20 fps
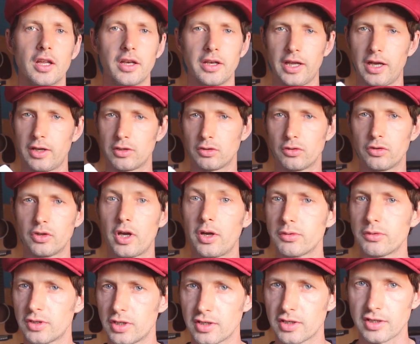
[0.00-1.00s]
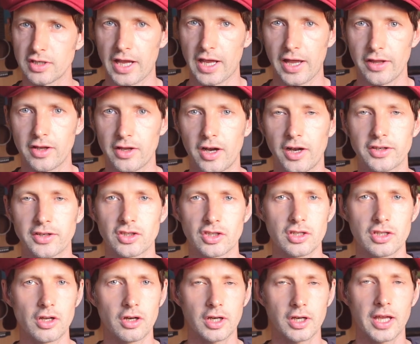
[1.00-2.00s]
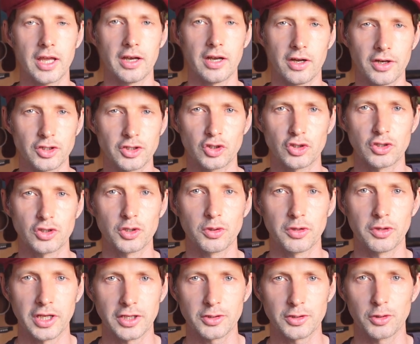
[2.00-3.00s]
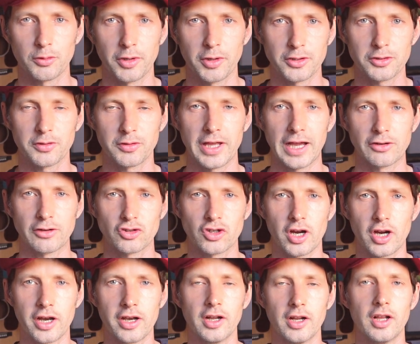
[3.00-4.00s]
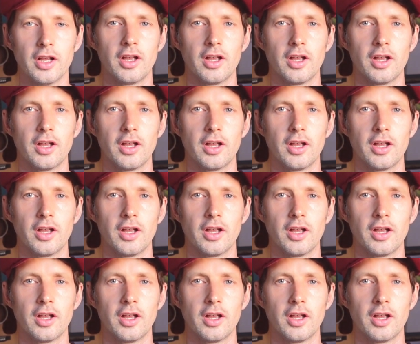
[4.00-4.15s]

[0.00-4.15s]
Now you'll notice there that I snuck in, I just do this almost without trying.